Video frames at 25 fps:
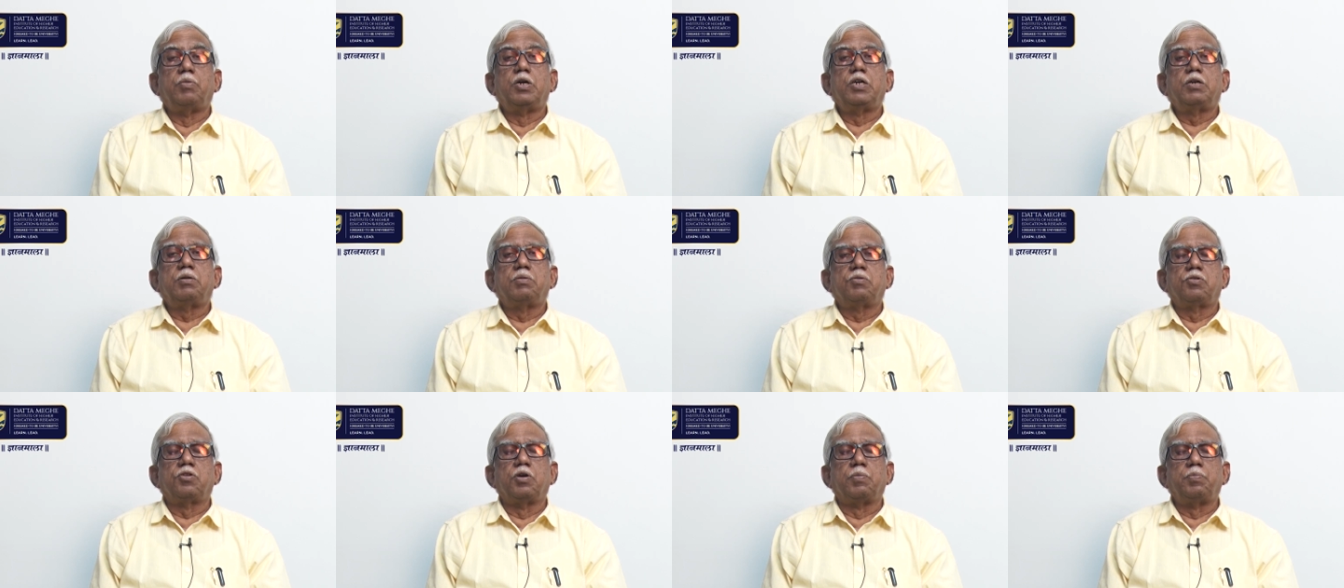
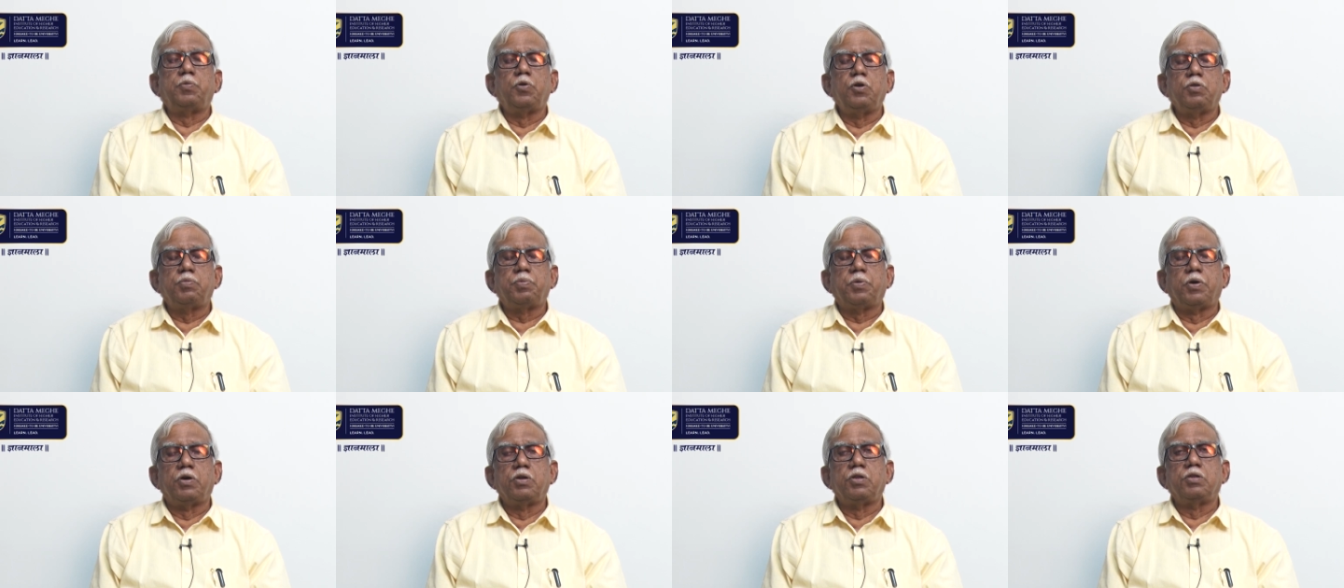But
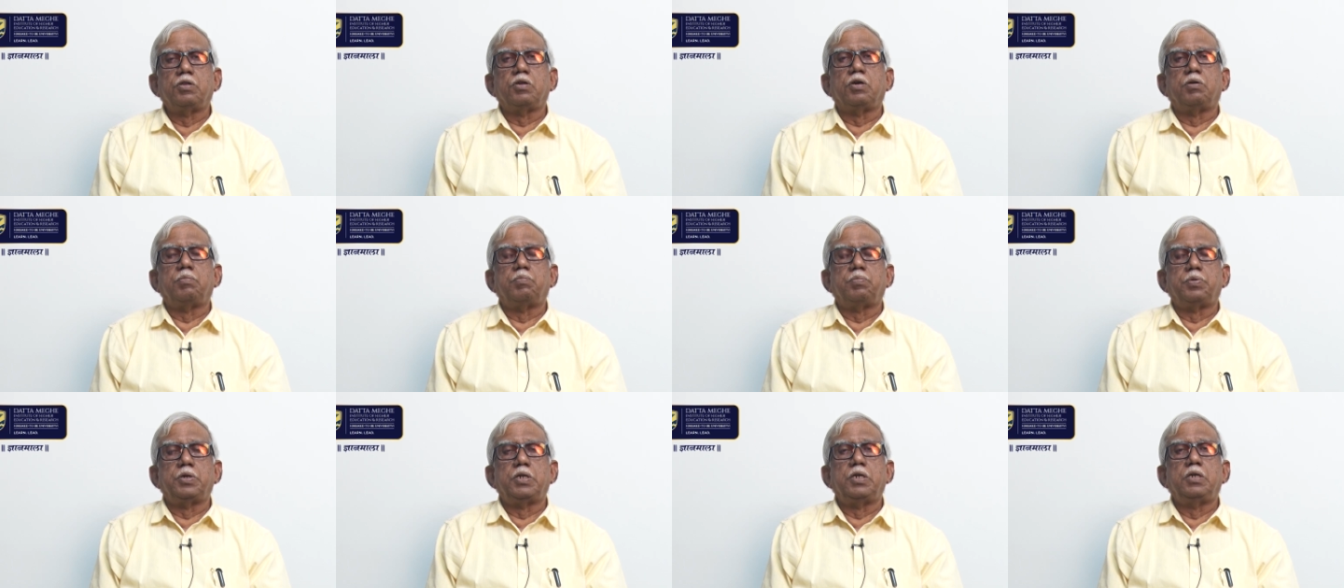suppose, for
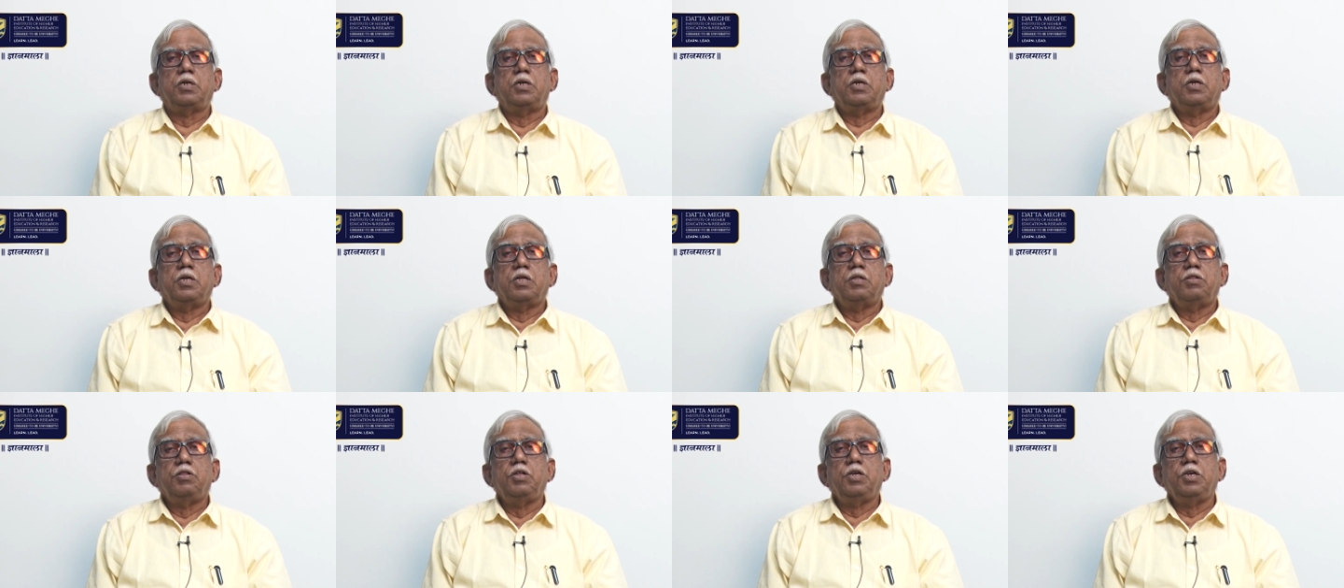example,
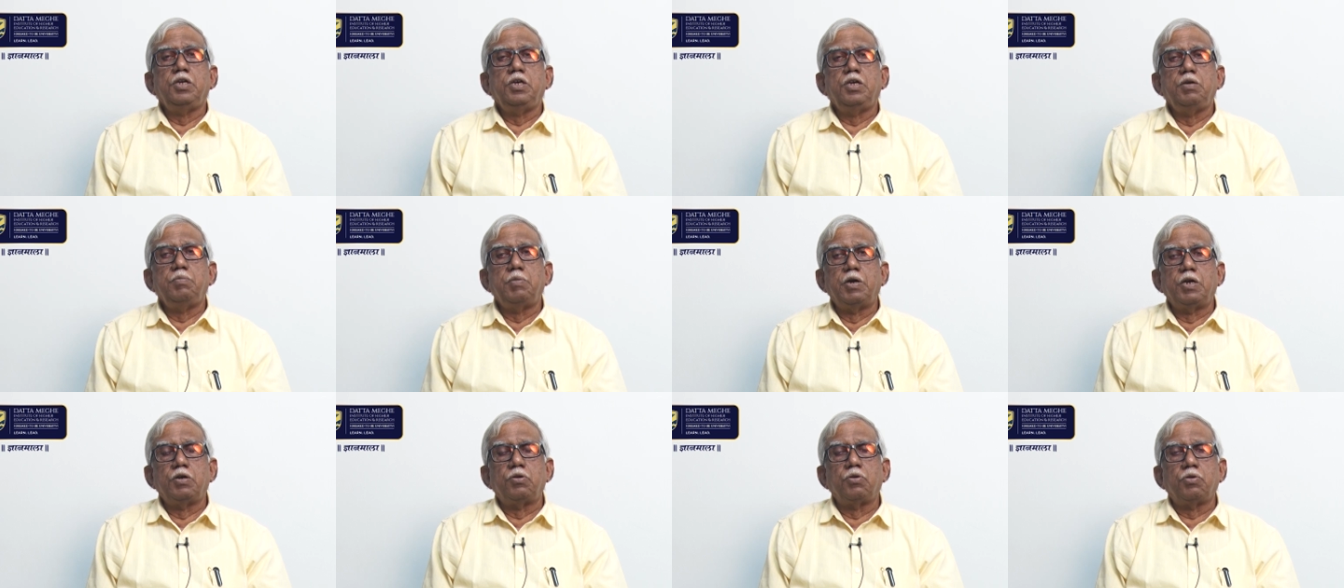the
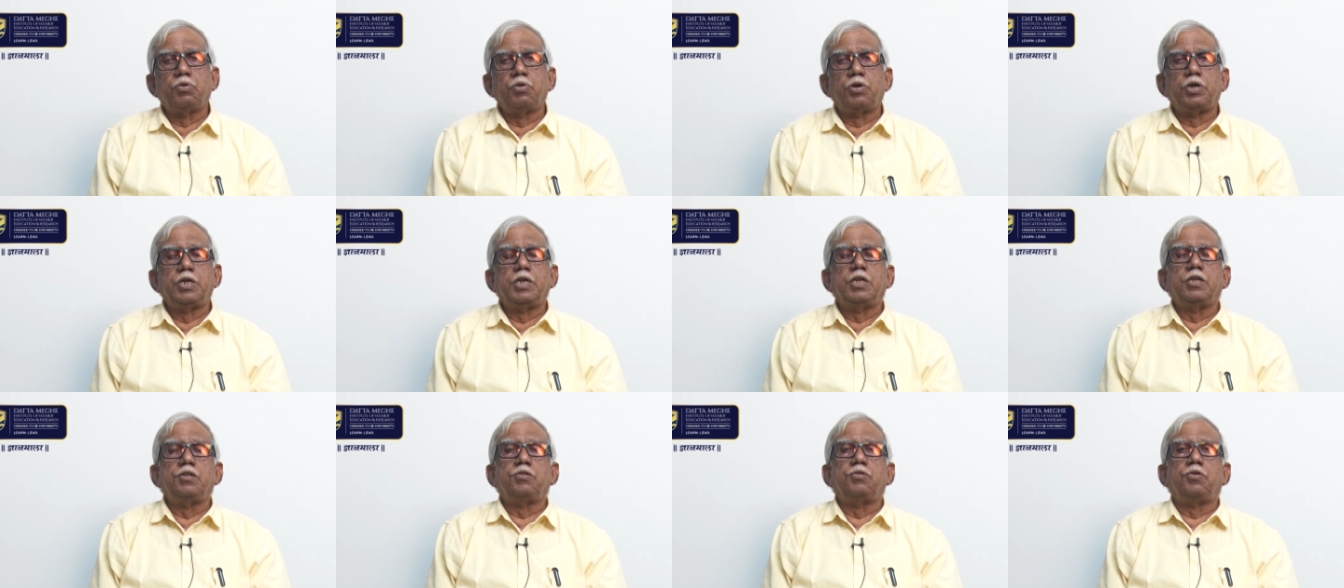
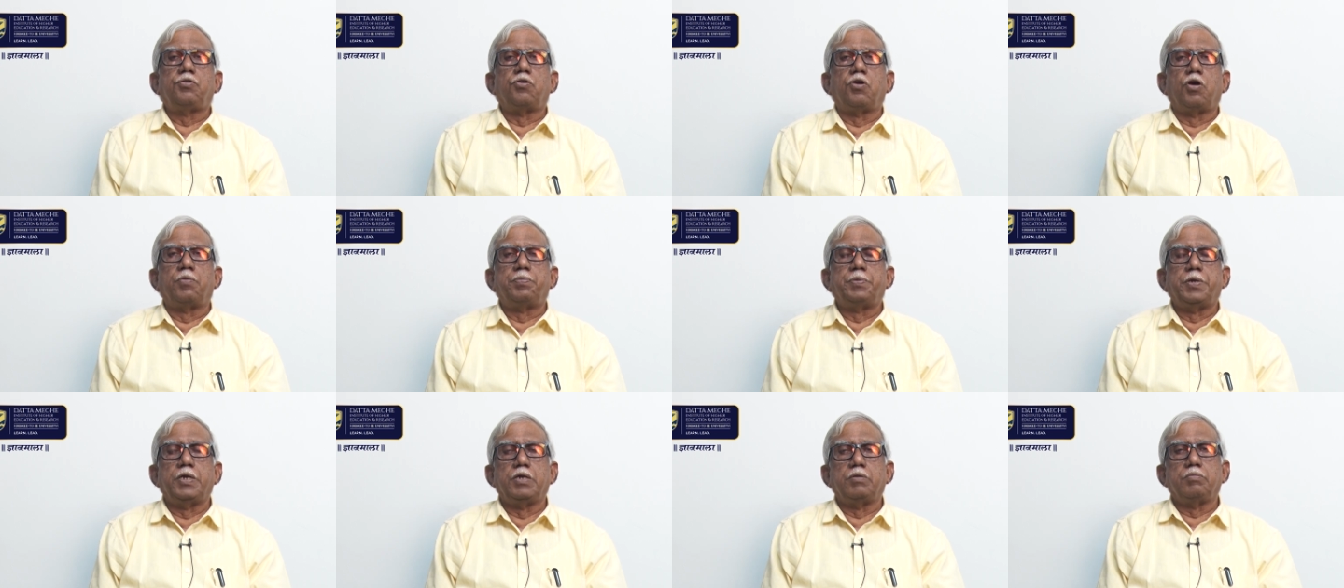hematocrit is
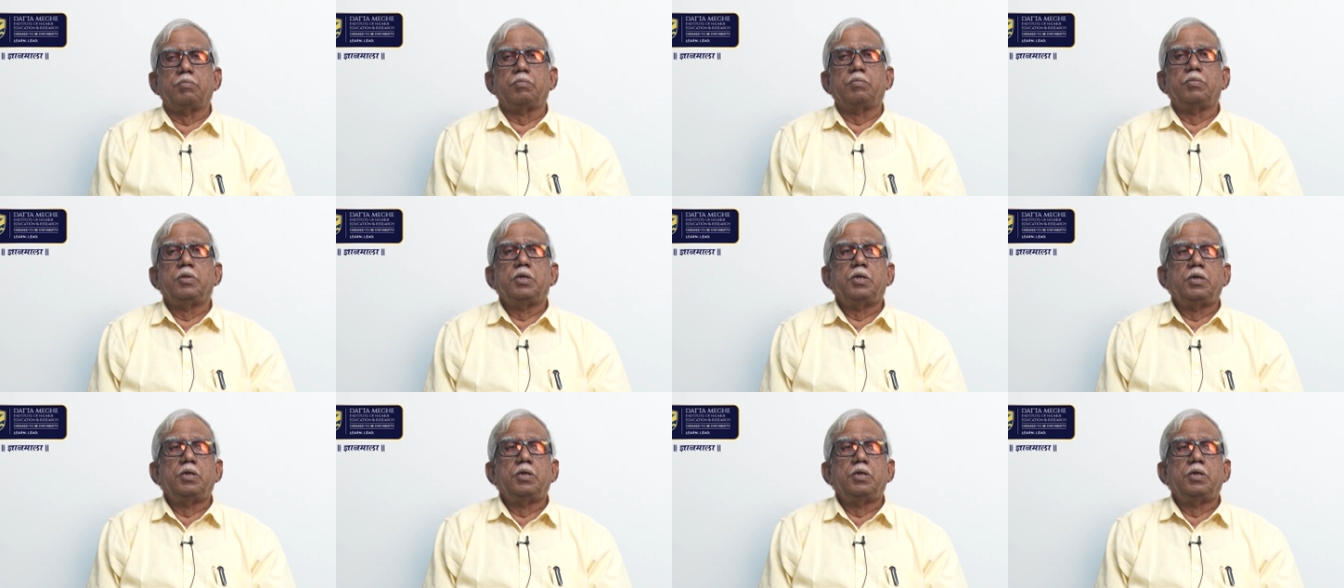dropping